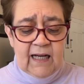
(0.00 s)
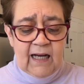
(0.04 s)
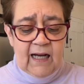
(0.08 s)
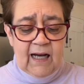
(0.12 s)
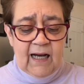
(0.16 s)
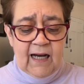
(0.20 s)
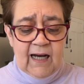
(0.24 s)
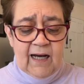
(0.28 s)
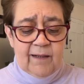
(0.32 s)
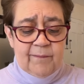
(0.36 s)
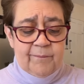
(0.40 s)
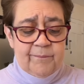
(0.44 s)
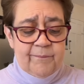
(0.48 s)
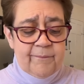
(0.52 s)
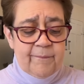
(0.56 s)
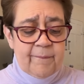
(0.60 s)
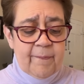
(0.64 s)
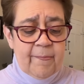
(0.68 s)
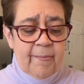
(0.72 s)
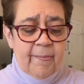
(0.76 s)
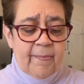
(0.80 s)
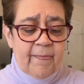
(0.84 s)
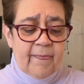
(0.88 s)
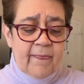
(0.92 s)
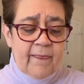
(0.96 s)

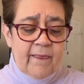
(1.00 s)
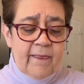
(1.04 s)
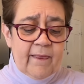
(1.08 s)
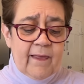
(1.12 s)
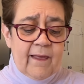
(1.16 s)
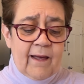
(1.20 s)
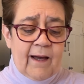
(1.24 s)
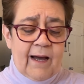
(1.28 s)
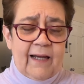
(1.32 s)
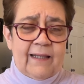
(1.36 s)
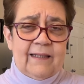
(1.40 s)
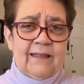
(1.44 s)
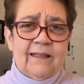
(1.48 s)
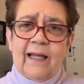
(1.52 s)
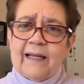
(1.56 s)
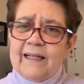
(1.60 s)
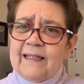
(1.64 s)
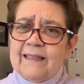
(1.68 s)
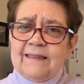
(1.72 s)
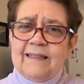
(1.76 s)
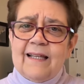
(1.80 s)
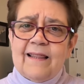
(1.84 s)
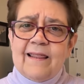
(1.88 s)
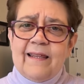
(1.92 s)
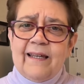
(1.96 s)
I
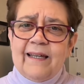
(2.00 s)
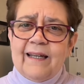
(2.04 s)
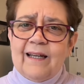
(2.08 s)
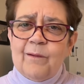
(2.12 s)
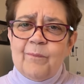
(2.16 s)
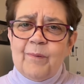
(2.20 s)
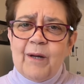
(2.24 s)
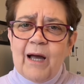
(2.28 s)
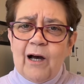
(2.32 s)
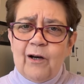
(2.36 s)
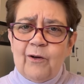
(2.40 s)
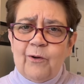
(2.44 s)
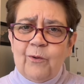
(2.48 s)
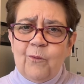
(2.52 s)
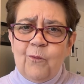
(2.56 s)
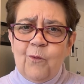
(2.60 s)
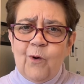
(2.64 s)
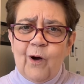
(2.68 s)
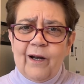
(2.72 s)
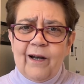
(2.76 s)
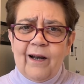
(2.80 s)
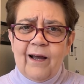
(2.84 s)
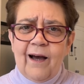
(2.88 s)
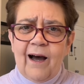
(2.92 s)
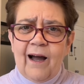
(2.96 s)
like to think about
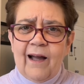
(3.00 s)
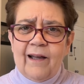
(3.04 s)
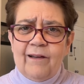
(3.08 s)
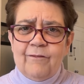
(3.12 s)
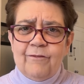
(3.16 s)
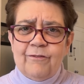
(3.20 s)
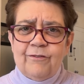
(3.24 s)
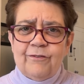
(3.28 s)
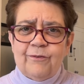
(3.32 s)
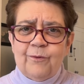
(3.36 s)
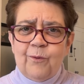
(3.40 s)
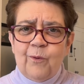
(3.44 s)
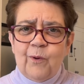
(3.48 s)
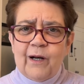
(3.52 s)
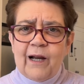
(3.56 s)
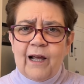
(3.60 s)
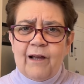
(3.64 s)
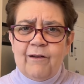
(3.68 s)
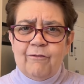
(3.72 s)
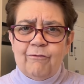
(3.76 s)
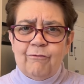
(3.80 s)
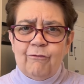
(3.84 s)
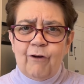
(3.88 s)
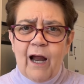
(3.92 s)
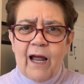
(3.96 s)
what
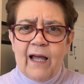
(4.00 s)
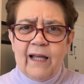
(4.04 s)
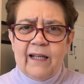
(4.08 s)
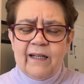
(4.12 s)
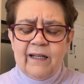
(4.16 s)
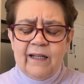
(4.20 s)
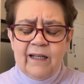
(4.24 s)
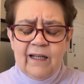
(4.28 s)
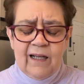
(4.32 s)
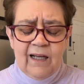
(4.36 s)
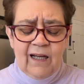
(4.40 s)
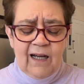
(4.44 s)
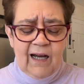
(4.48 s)
I've read.